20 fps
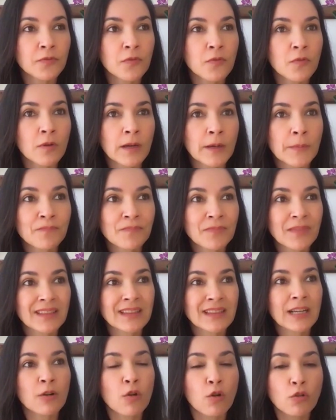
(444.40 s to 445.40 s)
for
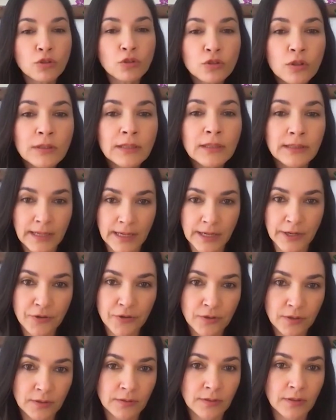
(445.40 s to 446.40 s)
the
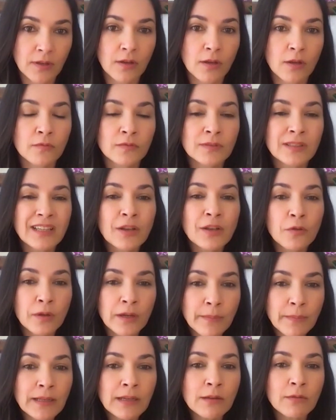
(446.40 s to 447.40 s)
consolidation of the
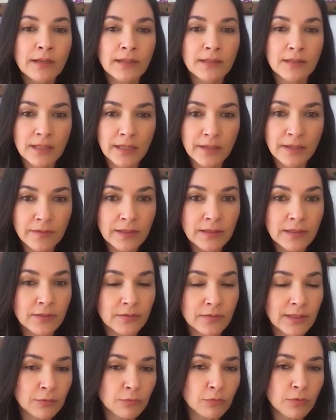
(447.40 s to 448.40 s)
criminal
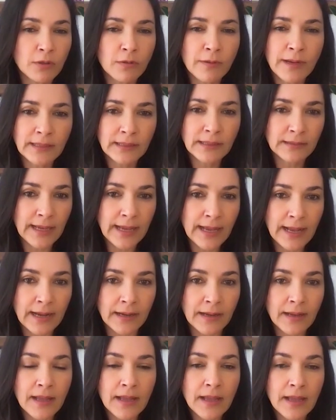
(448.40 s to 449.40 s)
activities that were already
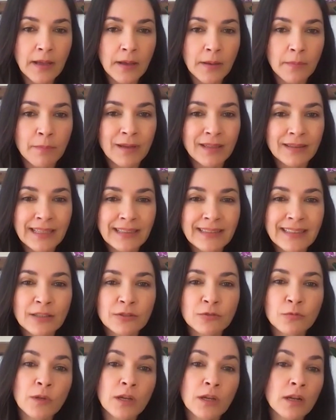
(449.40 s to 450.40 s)
there but then
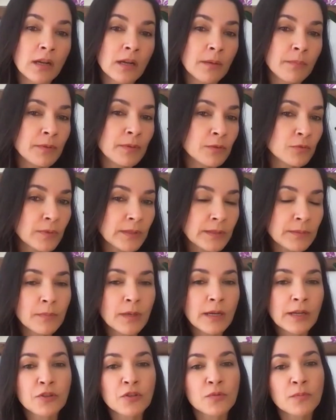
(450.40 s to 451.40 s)
that were coupled with
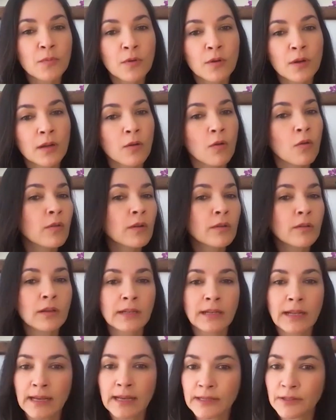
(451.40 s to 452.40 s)
much more
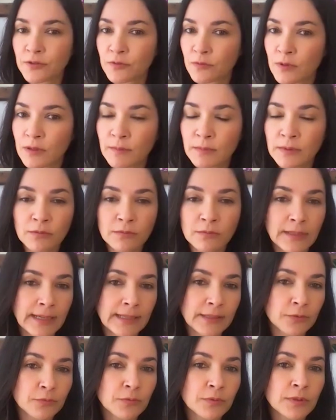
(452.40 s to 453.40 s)
organized criminal
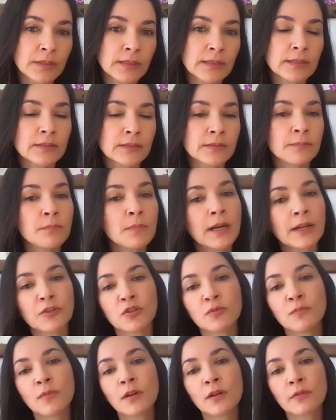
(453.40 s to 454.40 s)
networks,
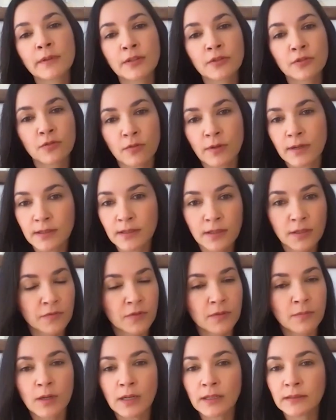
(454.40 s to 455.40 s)
much more resources
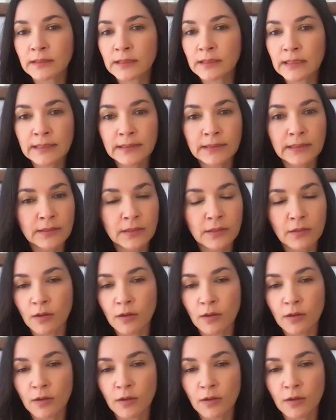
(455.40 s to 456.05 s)
from other illicit